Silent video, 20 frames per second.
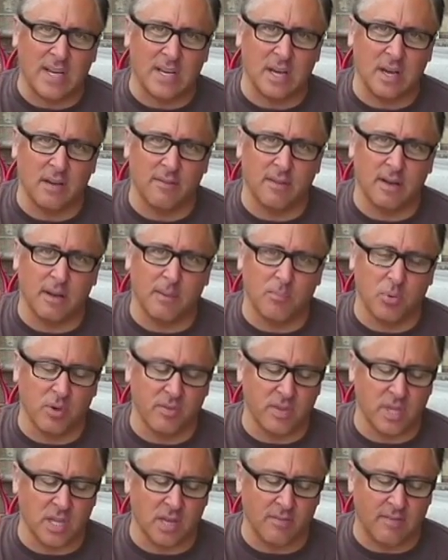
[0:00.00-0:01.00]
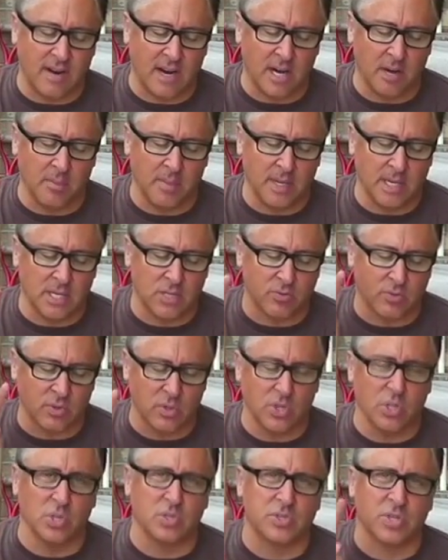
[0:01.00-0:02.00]
of uh, improving the environment is
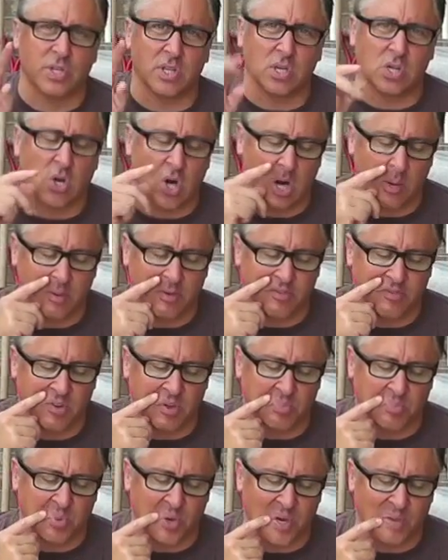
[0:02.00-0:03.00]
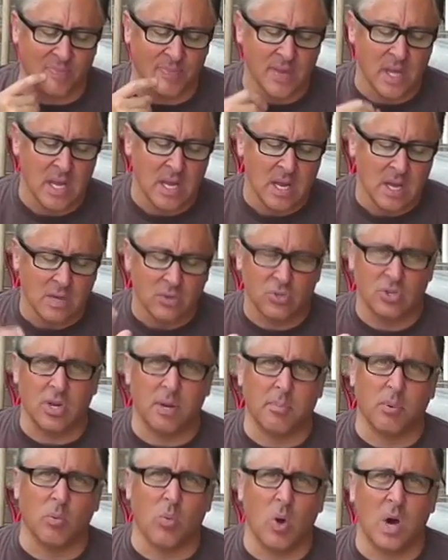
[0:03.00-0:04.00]
reducing the carbon footprint. So
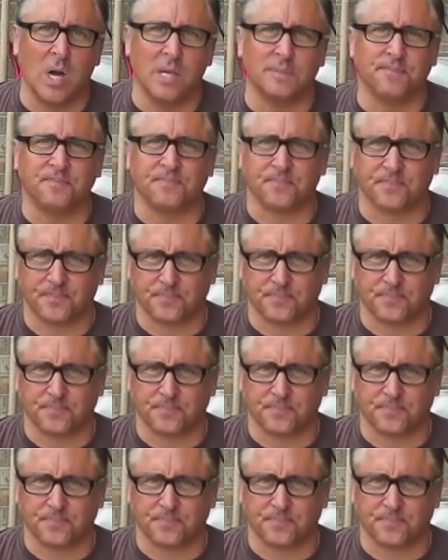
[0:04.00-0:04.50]
number one,